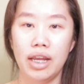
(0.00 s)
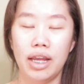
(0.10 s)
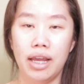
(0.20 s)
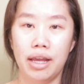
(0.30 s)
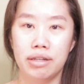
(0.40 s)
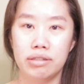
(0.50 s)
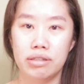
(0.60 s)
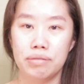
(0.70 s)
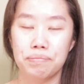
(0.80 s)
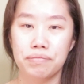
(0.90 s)

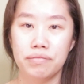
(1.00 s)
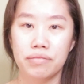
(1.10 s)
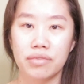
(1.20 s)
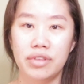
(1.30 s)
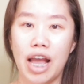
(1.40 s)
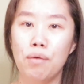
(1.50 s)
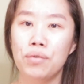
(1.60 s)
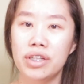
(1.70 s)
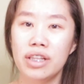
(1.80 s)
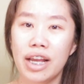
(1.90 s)
and that
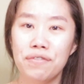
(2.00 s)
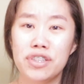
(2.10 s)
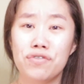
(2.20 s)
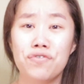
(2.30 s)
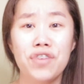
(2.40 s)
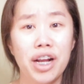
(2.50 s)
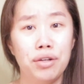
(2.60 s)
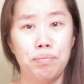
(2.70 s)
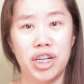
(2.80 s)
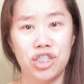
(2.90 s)
one life is
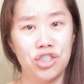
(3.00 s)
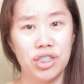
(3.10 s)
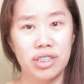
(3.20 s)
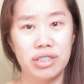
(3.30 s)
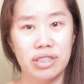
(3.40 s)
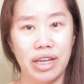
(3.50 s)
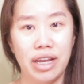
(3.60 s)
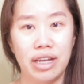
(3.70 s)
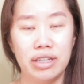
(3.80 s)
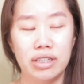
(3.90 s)
very precious.
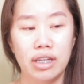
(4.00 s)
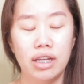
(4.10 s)
And